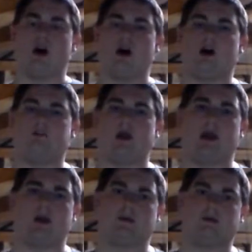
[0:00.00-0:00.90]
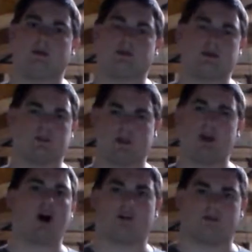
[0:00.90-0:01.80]
and there's a
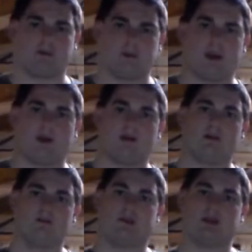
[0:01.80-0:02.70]
videographer there